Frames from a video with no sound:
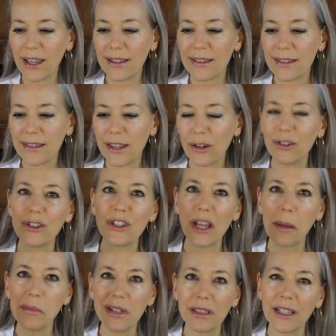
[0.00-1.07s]
It's their
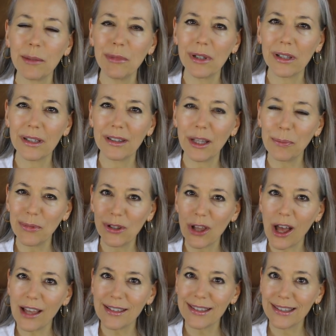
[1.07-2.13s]
gemmed lip, lip
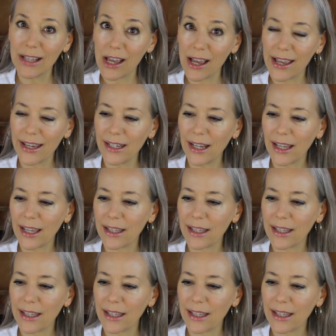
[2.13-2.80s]
gloss line.